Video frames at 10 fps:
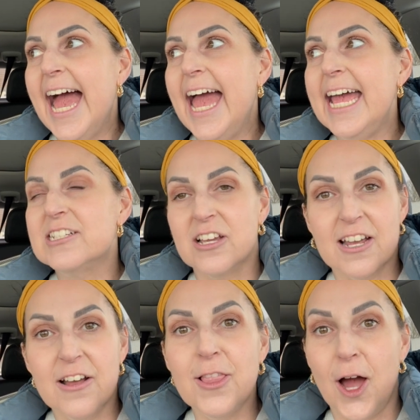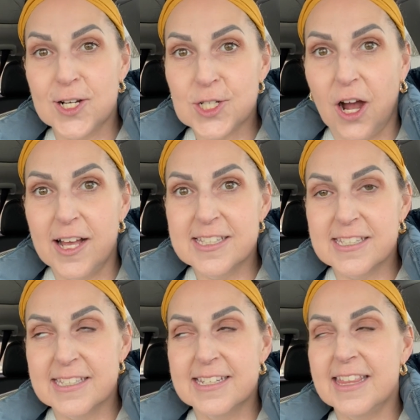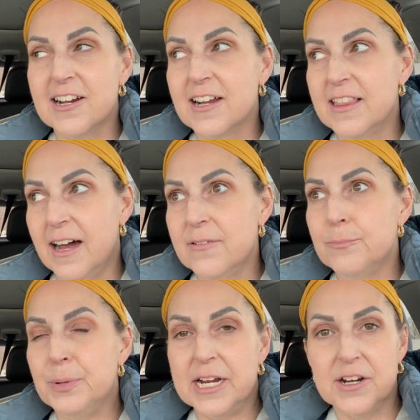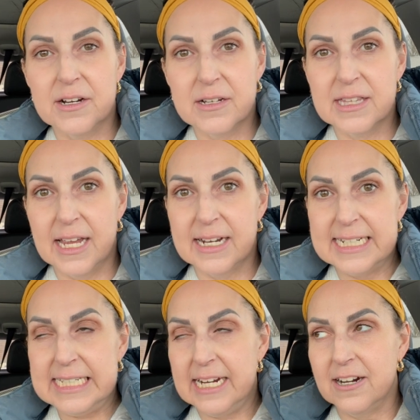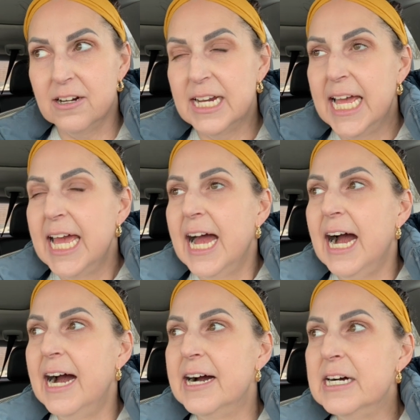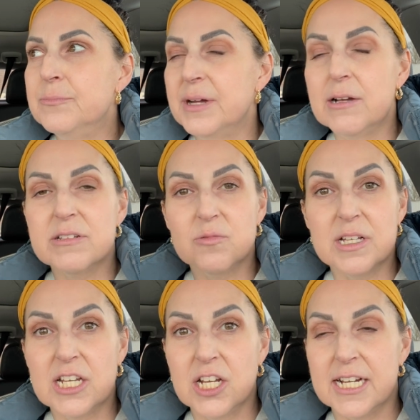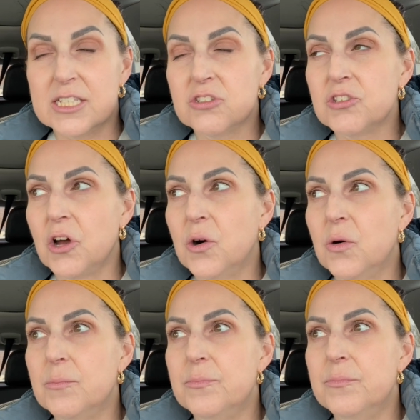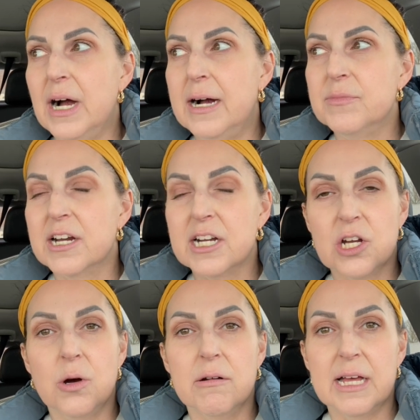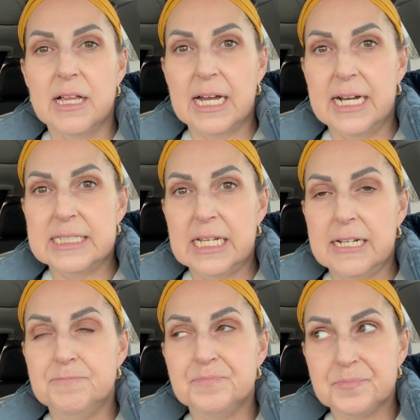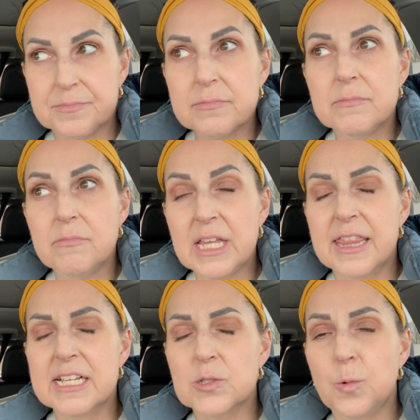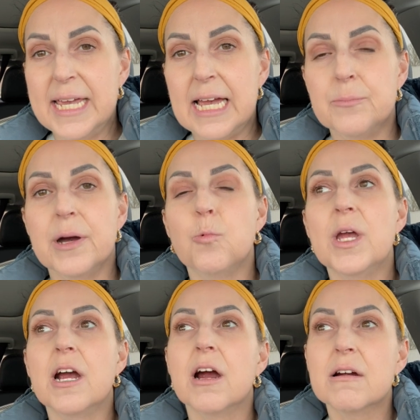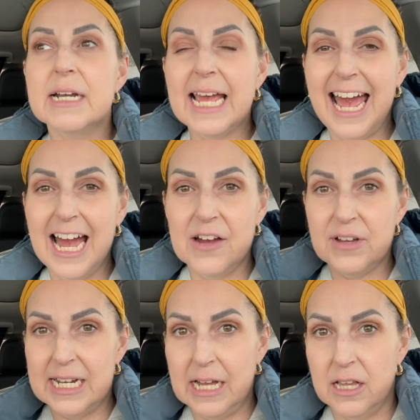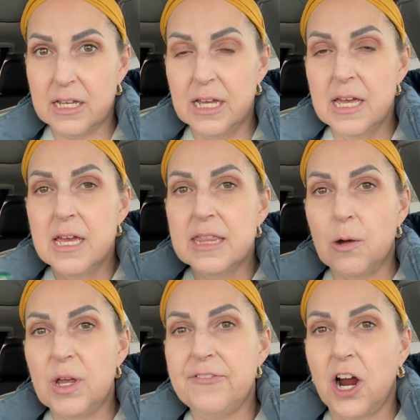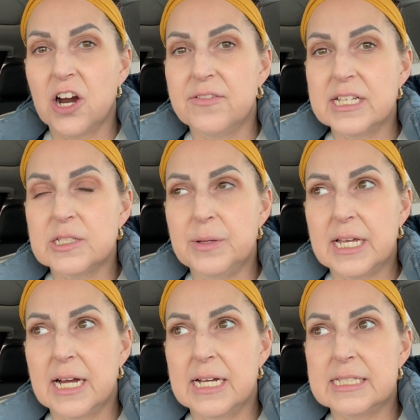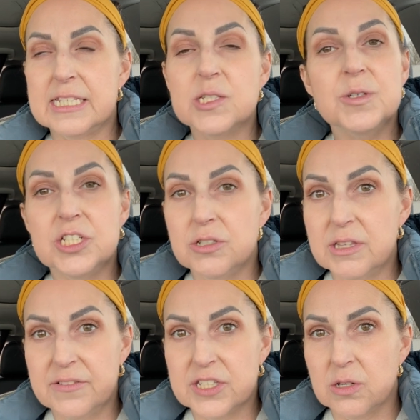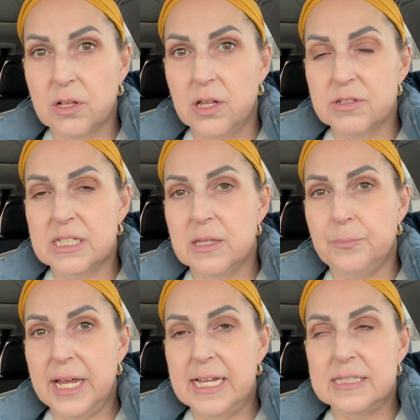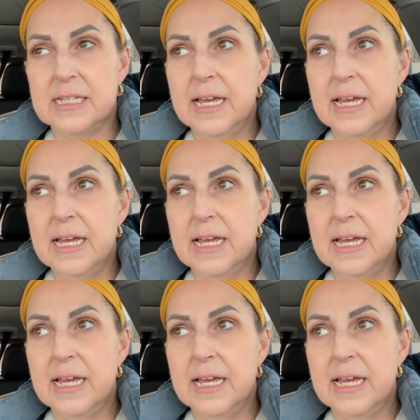It took a lot of shots. They're a lot bigger than a deer, but it was really good. So they're going to go out elk hunting this weekend, but we already have an elk that we've harvested because since we do live so close to the base,